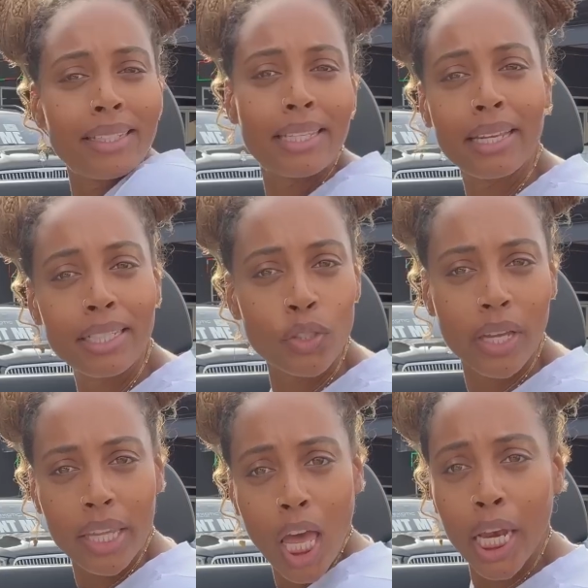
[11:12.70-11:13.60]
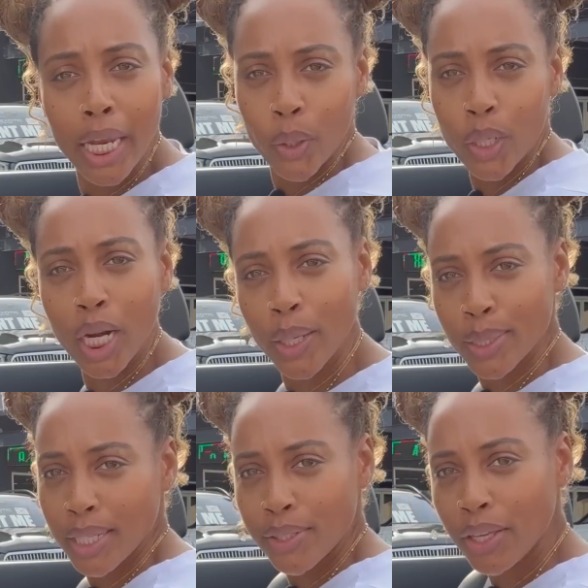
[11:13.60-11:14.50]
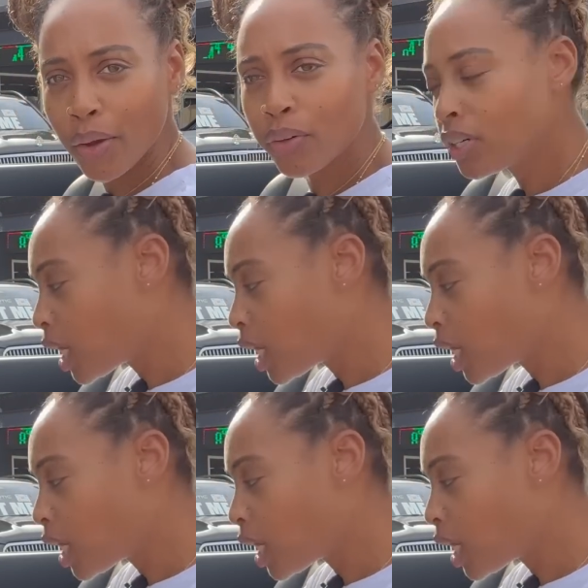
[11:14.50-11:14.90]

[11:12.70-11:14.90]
decided to get a little closer to you,